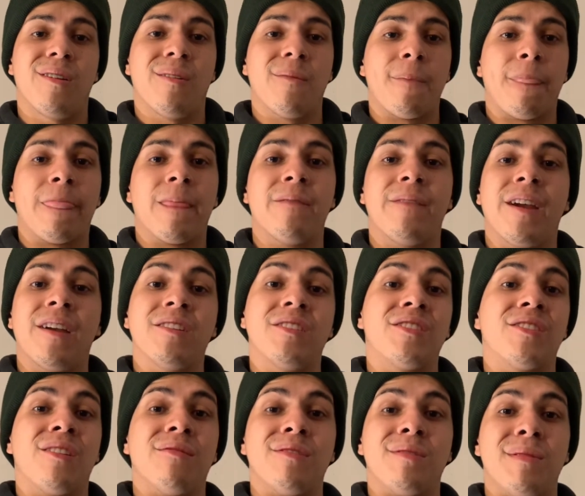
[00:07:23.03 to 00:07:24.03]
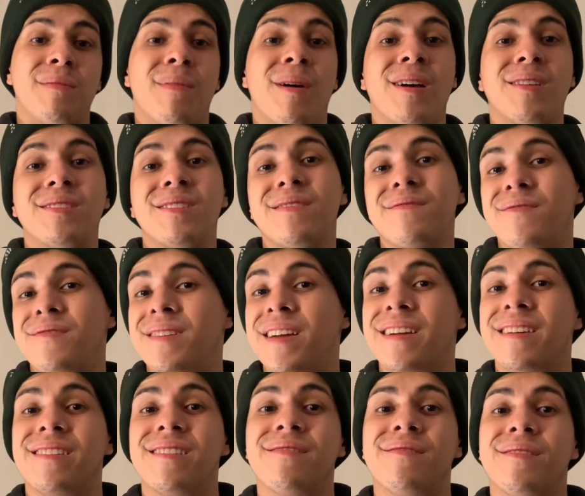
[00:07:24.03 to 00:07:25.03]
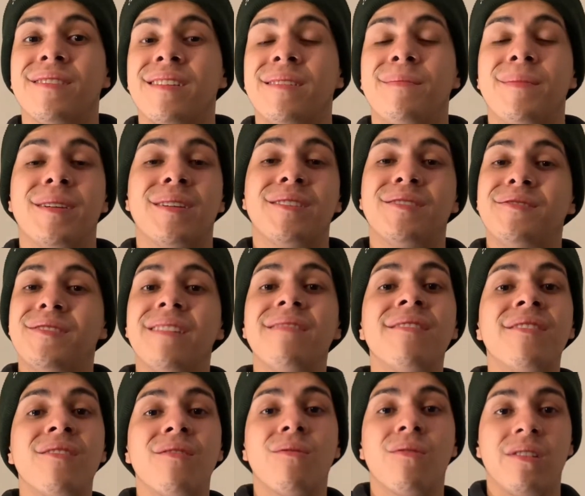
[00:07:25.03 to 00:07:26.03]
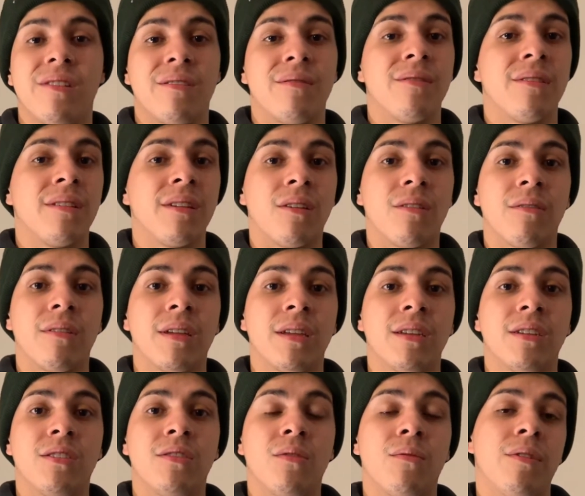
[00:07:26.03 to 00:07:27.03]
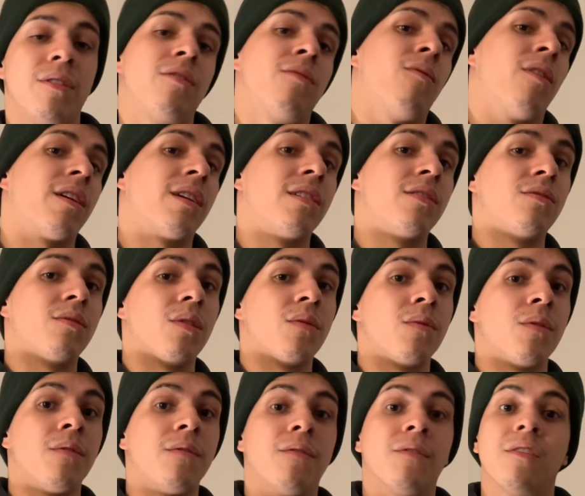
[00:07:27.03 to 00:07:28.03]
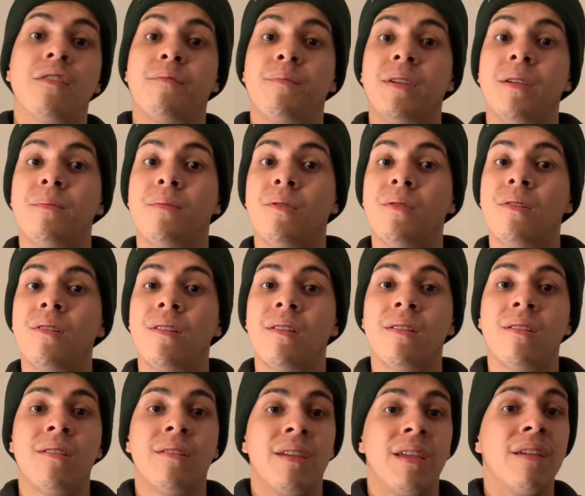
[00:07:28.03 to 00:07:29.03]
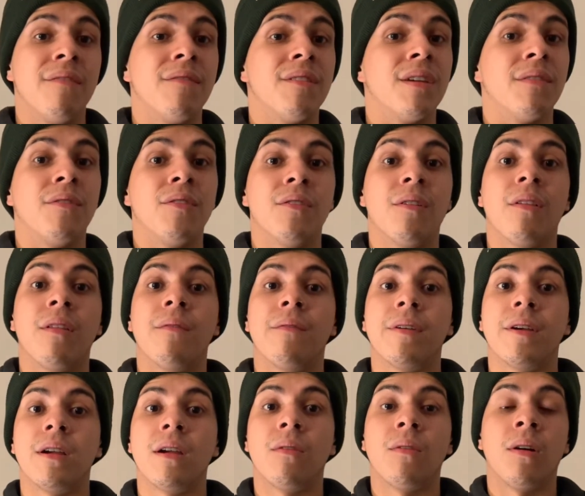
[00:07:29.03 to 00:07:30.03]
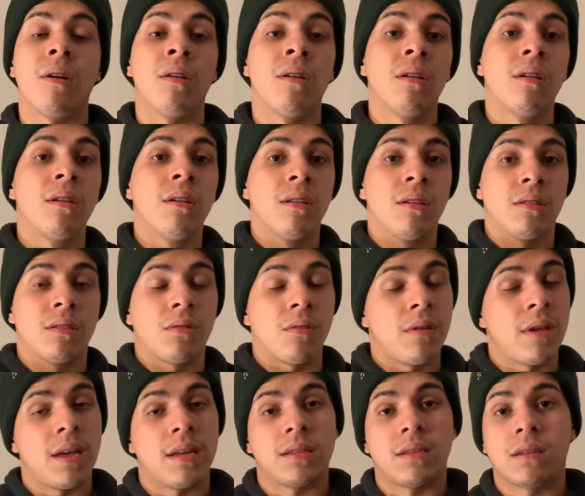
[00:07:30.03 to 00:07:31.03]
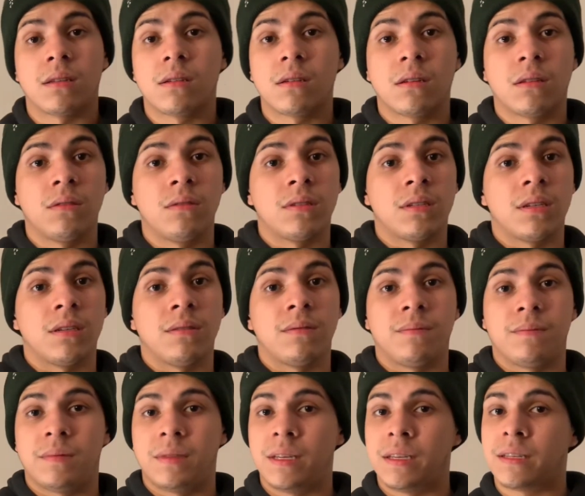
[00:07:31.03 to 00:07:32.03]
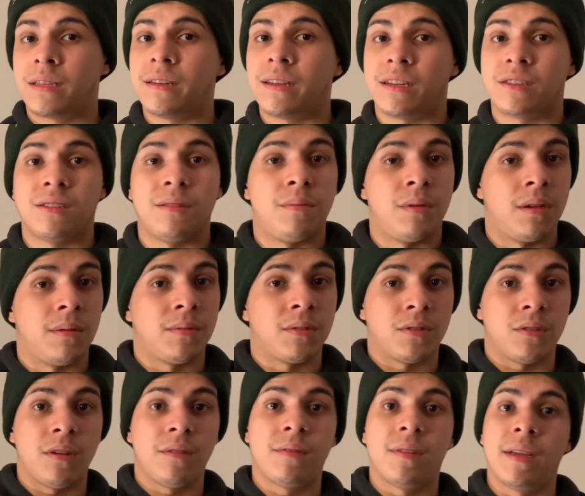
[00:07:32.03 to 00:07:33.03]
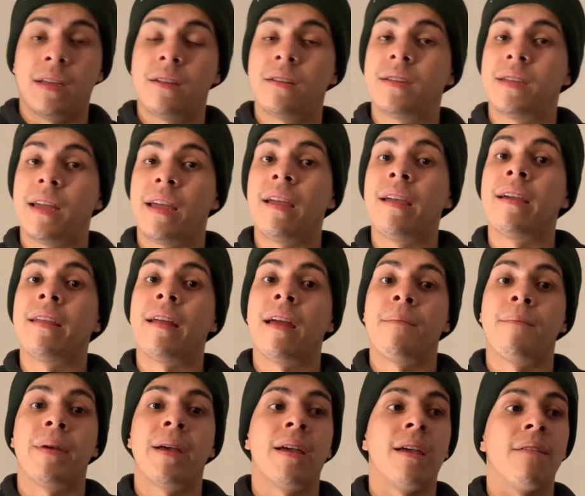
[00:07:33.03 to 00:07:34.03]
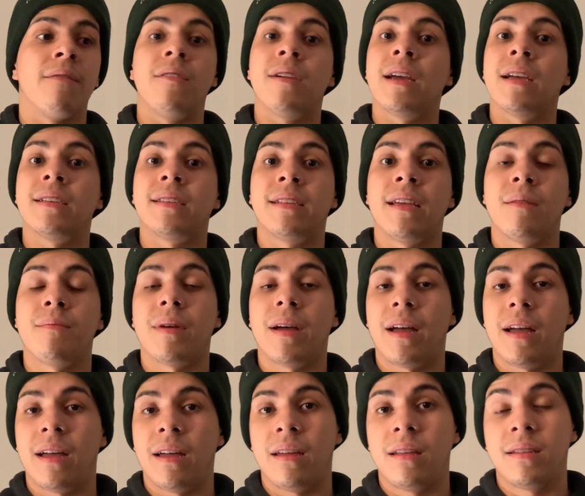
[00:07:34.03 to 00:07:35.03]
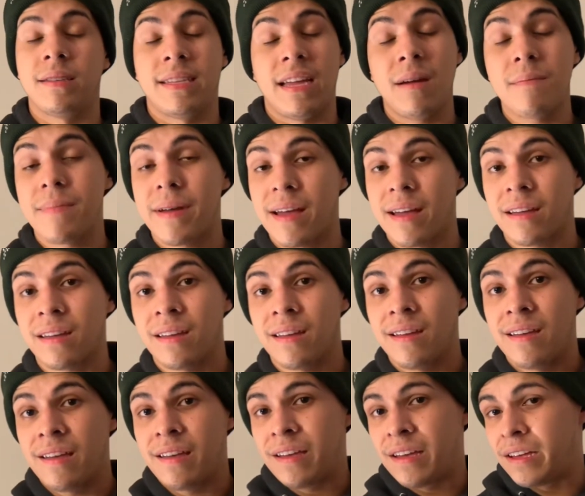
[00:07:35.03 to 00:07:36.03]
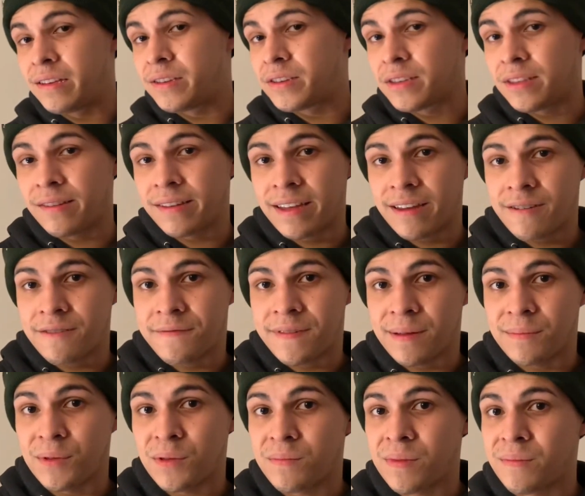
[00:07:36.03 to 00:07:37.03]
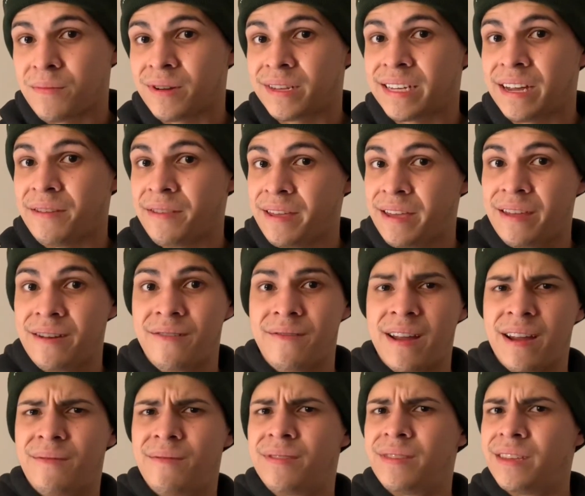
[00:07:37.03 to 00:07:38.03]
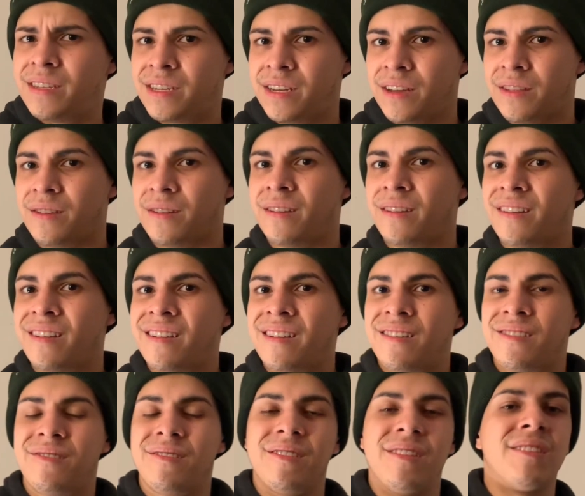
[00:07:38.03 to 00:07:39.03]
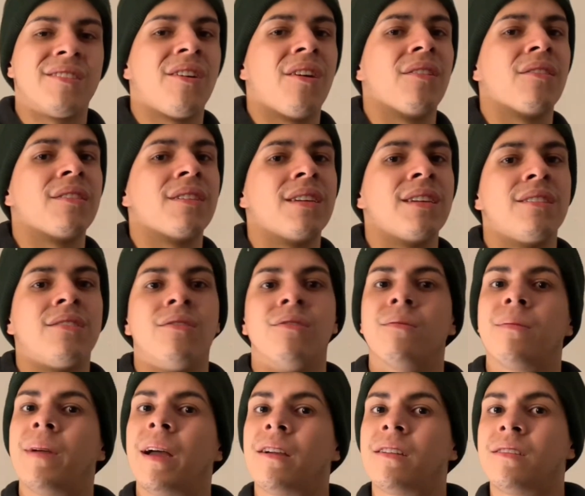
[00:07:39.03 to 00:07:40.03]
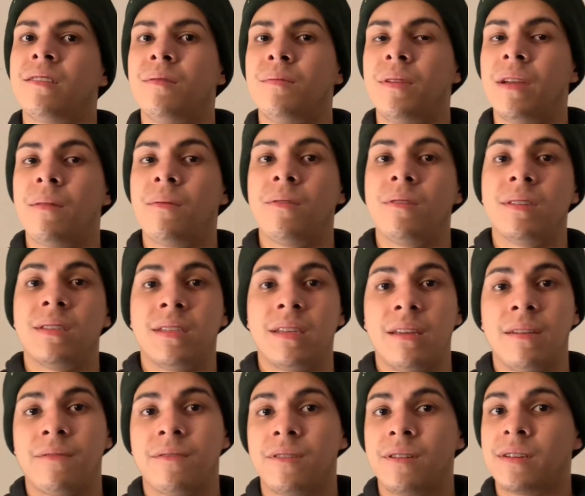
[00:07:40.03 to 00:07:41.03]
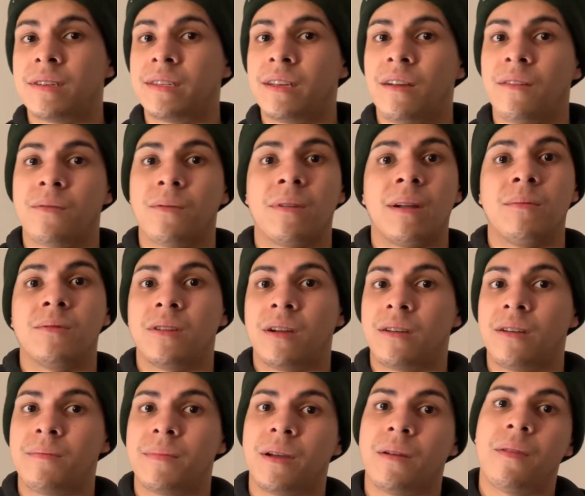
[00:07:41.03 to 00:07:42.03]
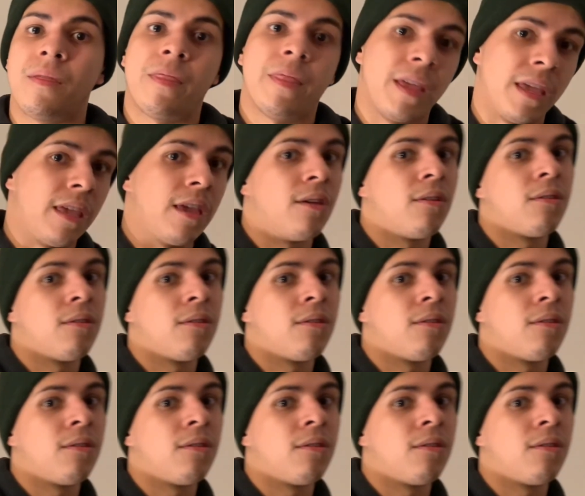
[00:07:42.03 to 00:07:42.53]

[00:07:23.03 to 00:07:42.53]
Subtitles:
violation can always be positive or negatively, because you never know what you're really going into when you walk into a room full of people, even if you know them very well. So yes, in conclusion, this can actually be observed day to day, and I bet if you guys stand back and just look at your family members, how they interact with each other during these holidays, you'll actually be able to see for yourself what I'm talking about. Thank you.